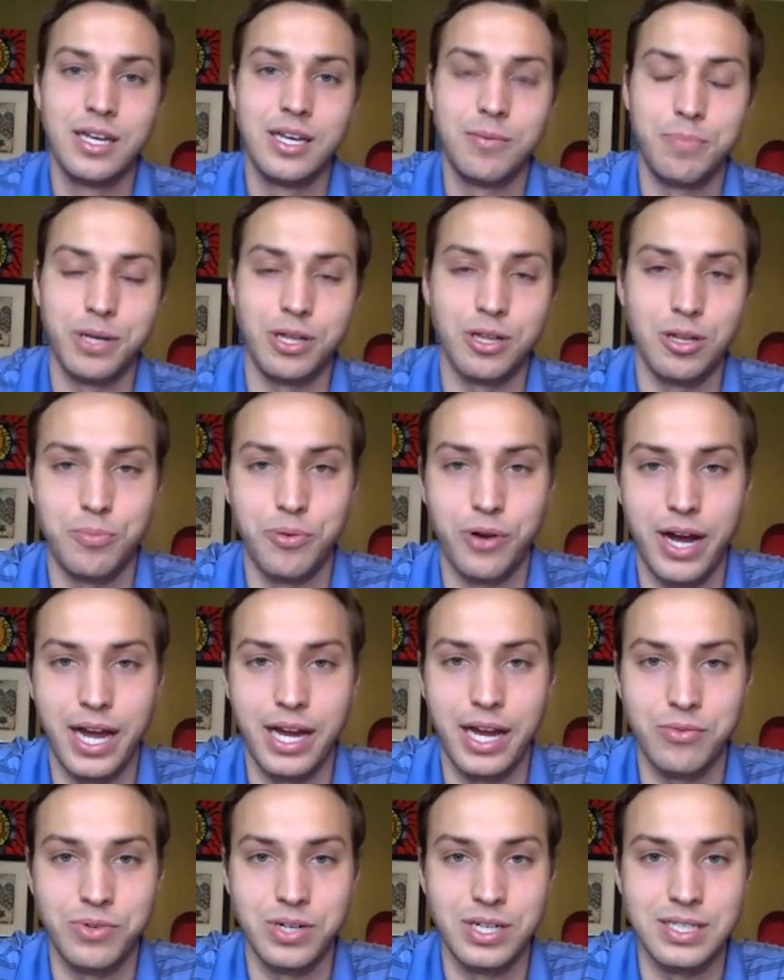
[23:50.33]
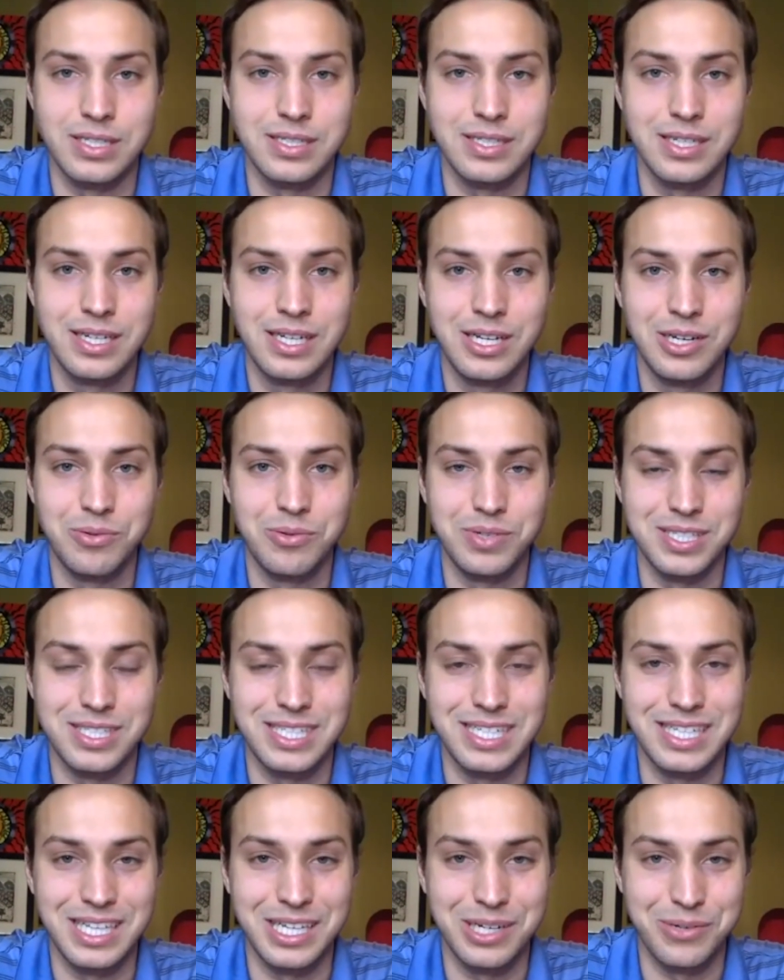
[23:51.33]
Bill O'Brien was was
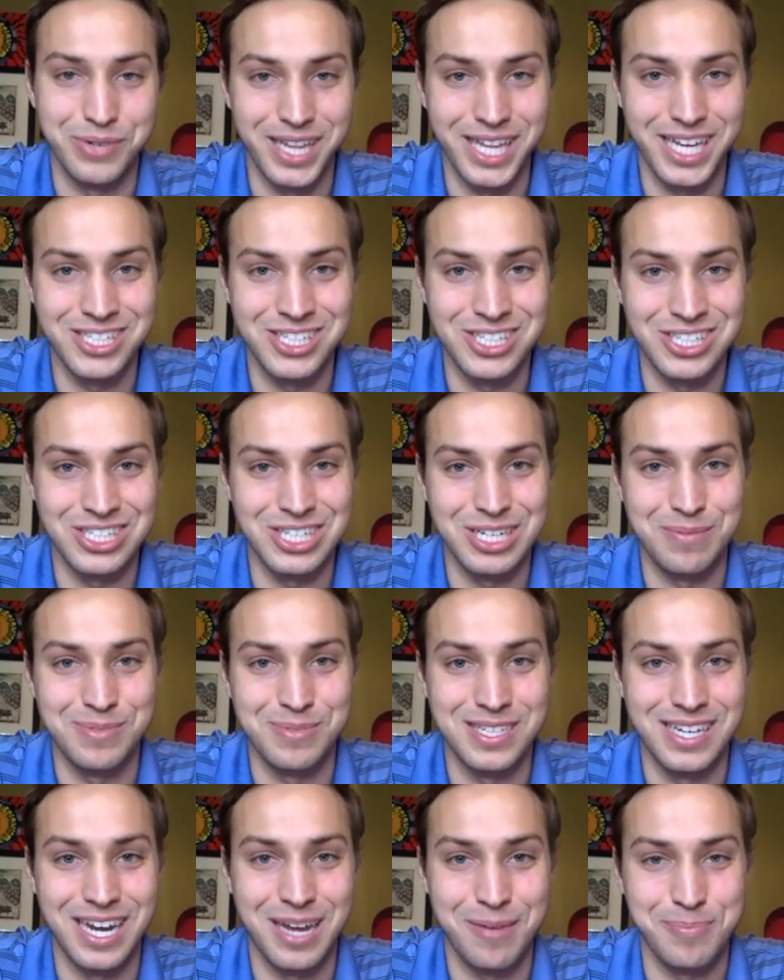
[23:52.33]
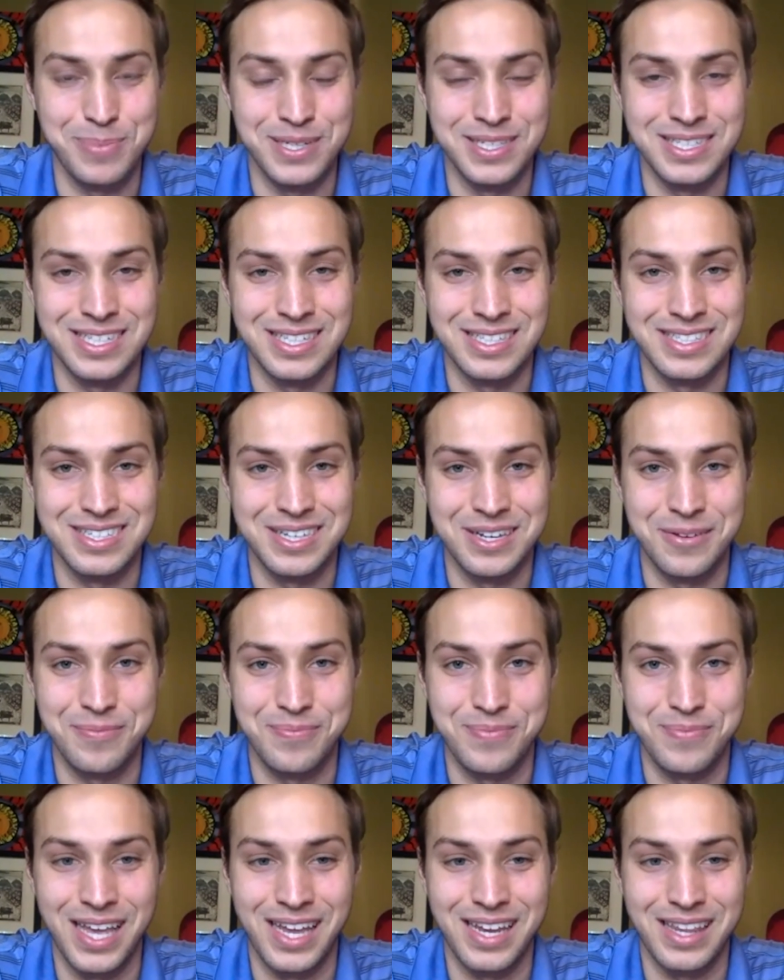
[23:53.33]
dealing relationships and not business. So
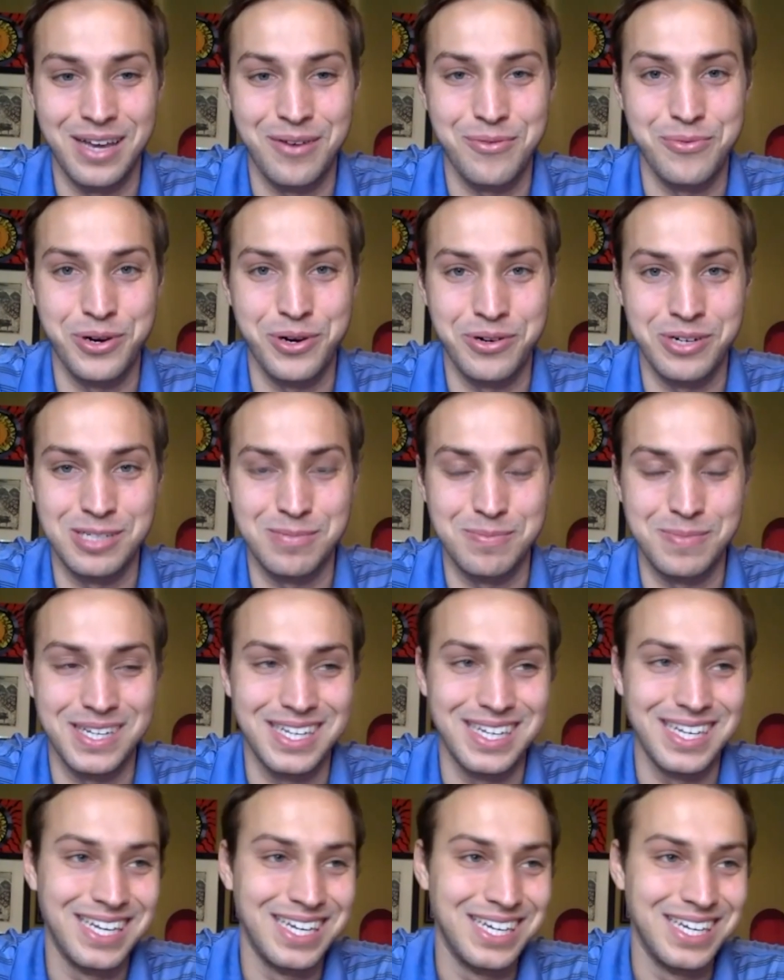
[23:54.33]
that that worries me.